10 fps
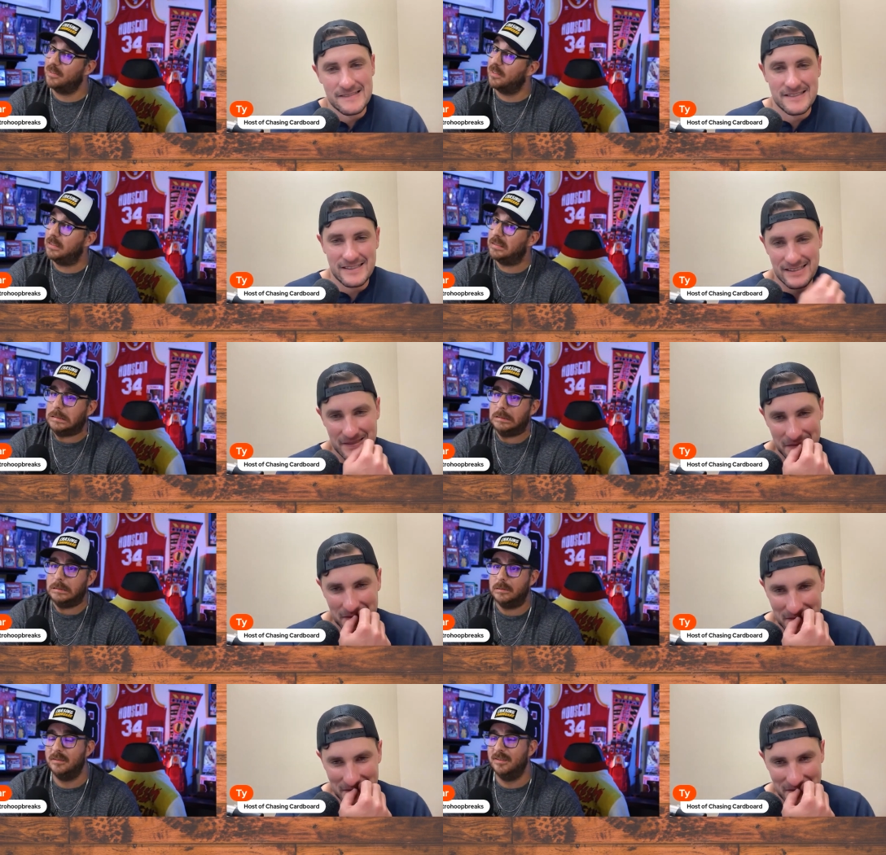Speaker 1: like,
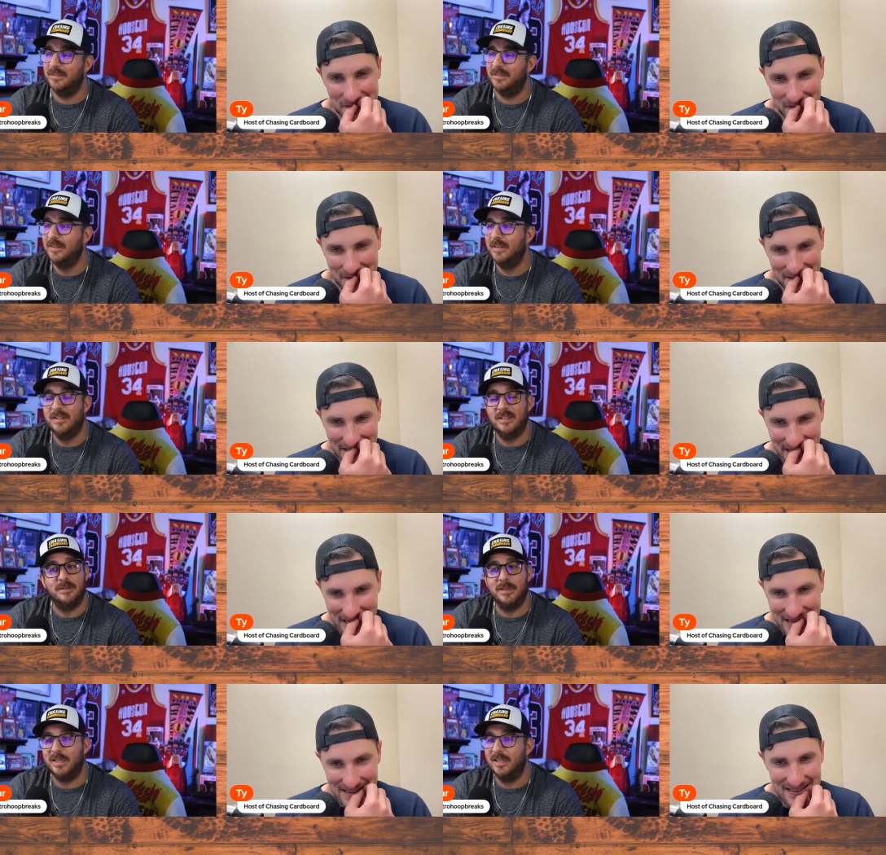Ooh, you know,
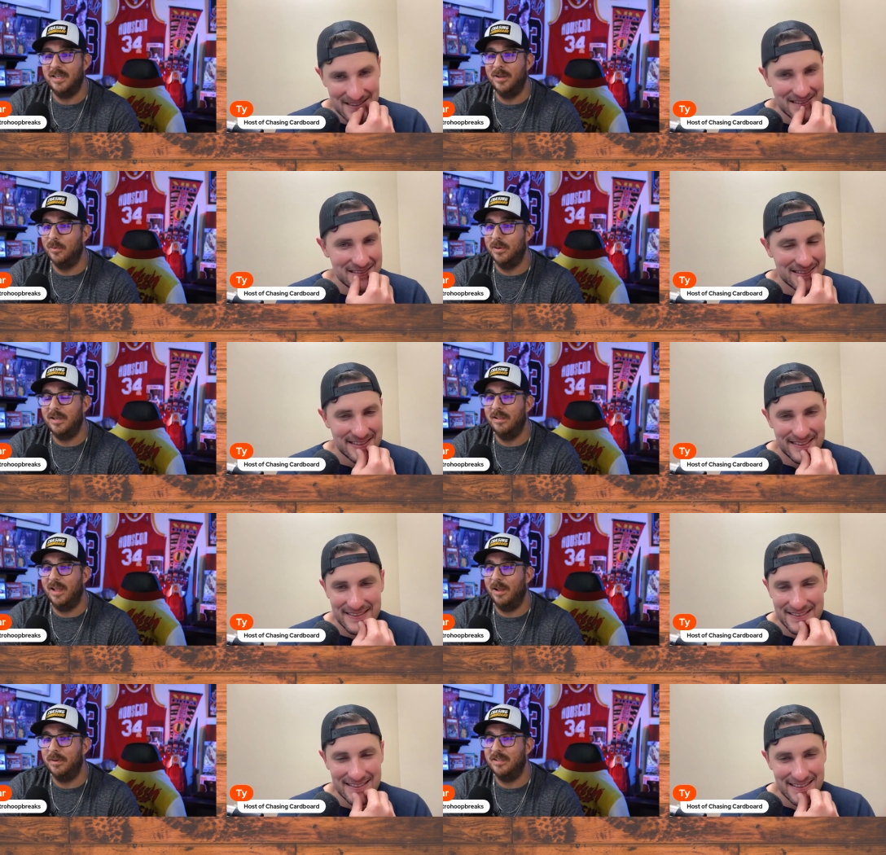yeah, nowhere near
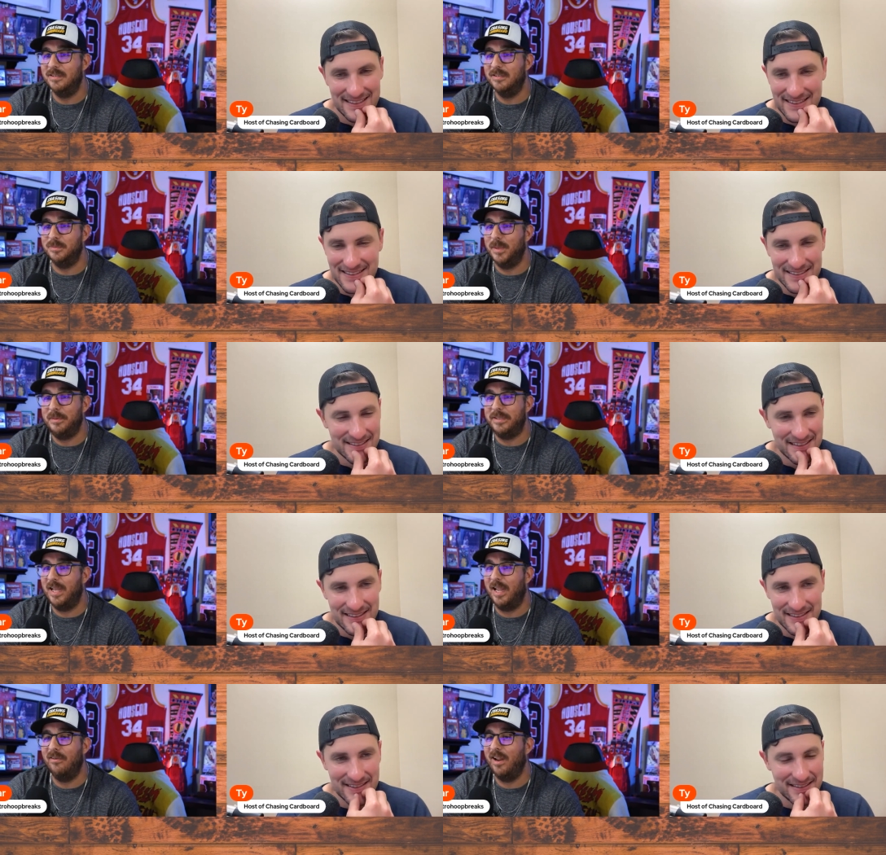that, buddy. This is maybe
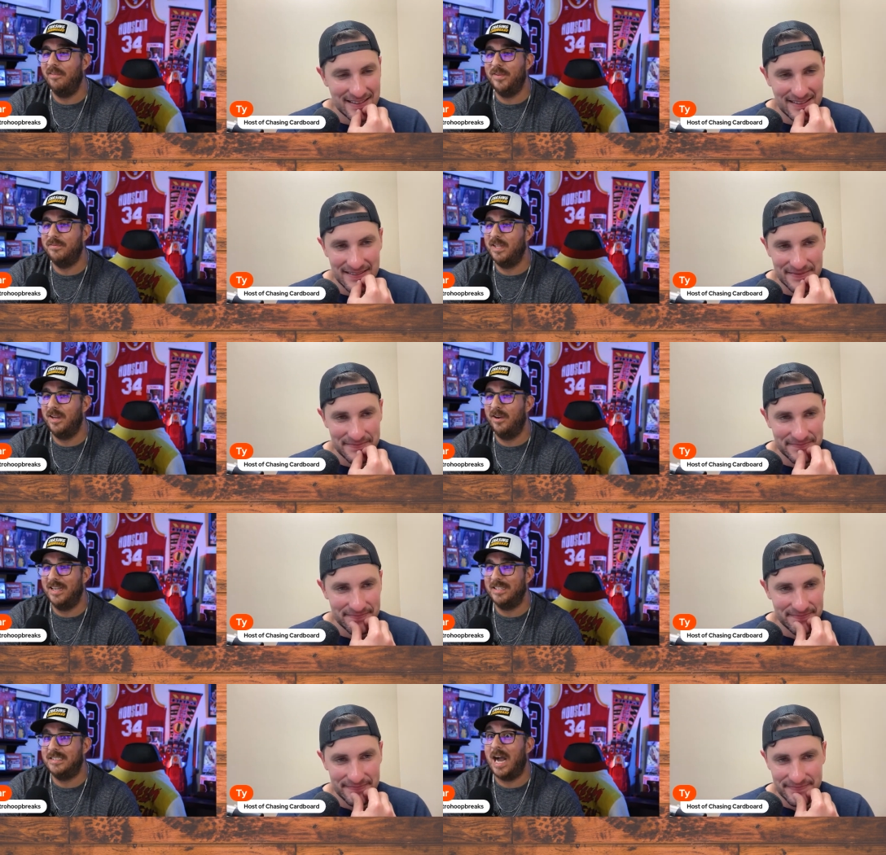10 grand, 15 grand
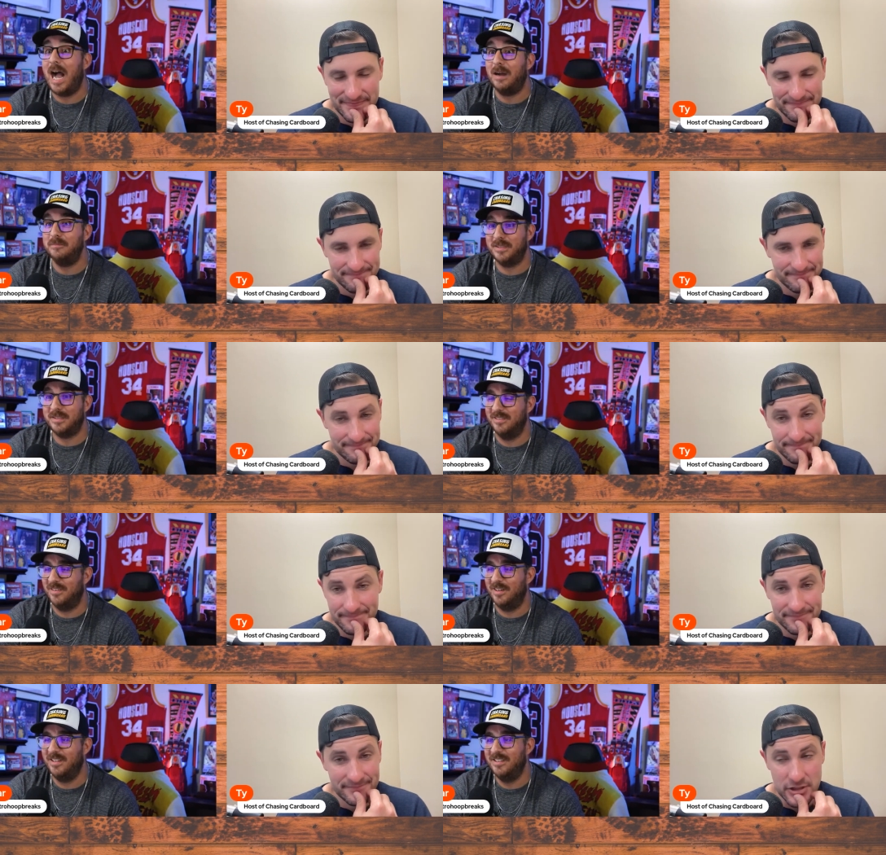tops,
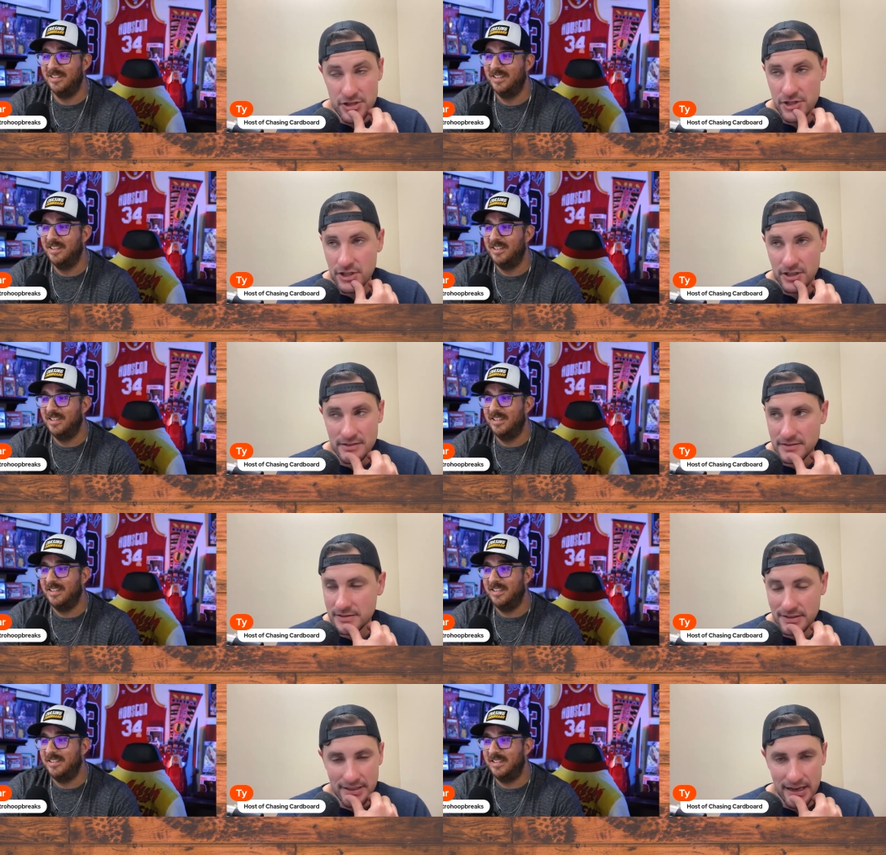right?
Speaker 2: For sure.
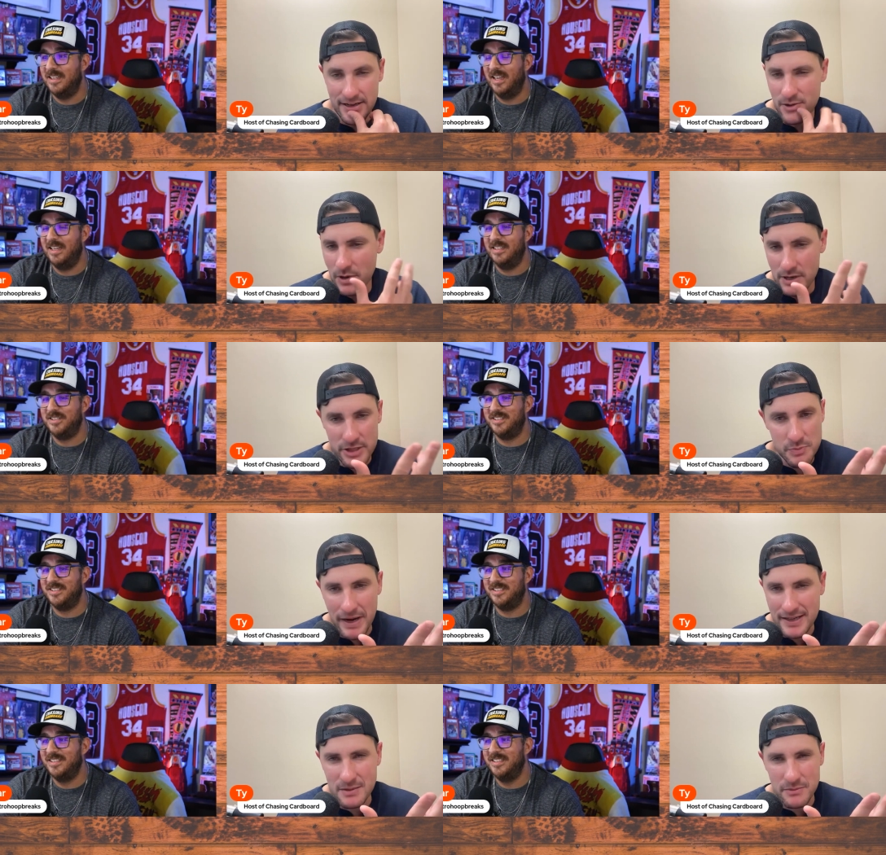Yeah, and you want to
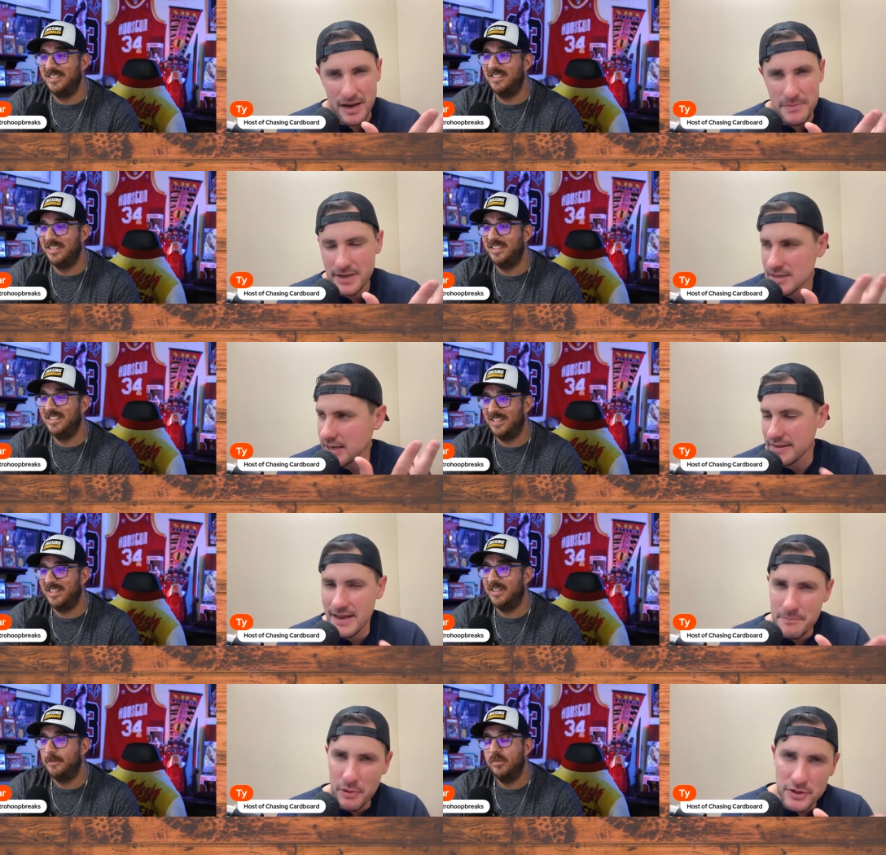respect them, right? Because they,
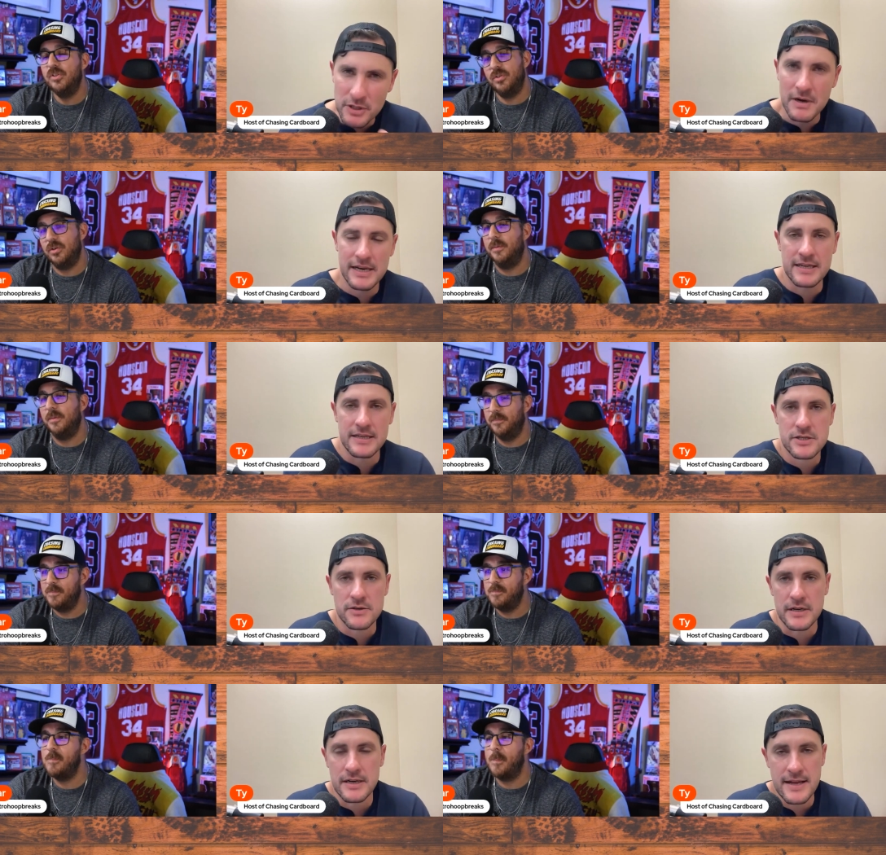they put their money
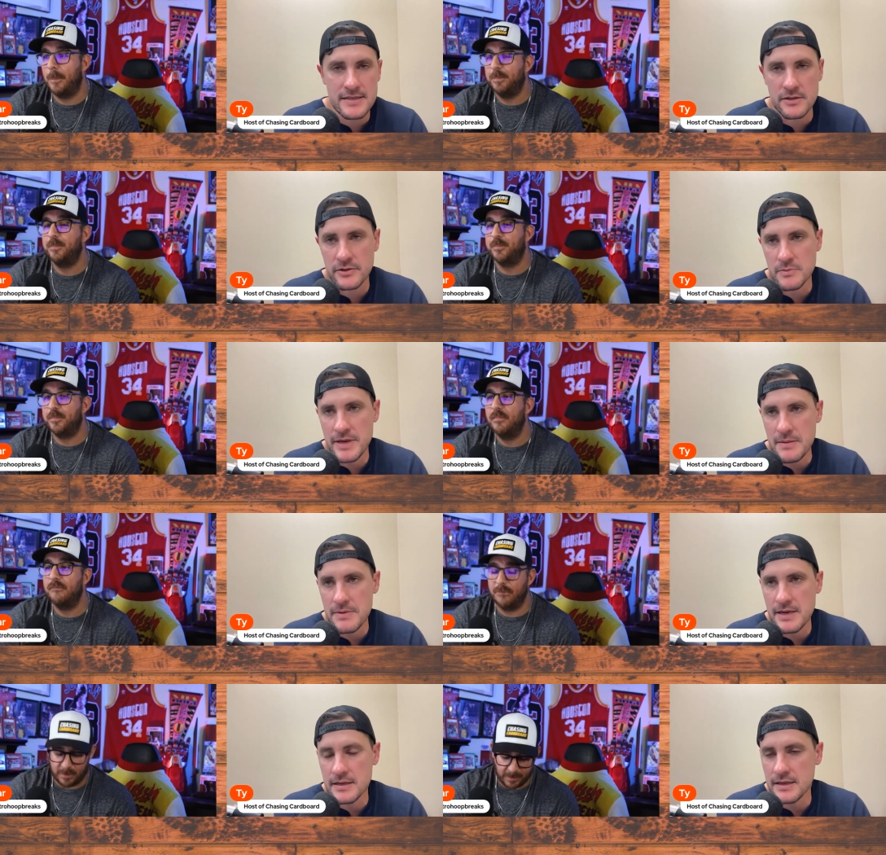into it, and that's their little
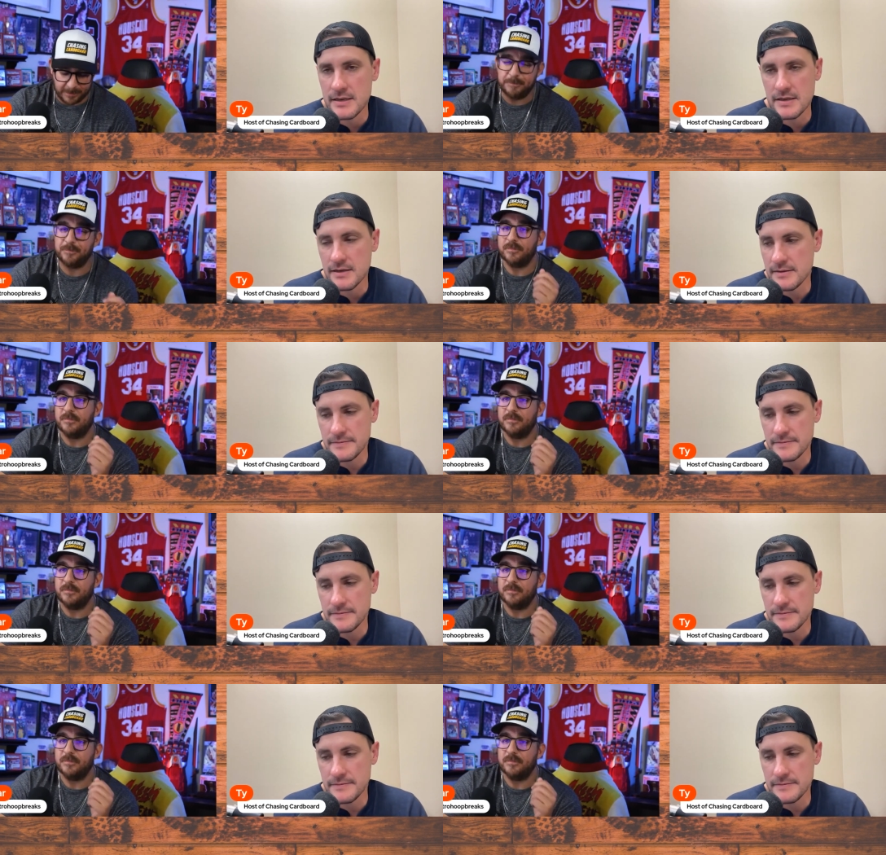baby. And and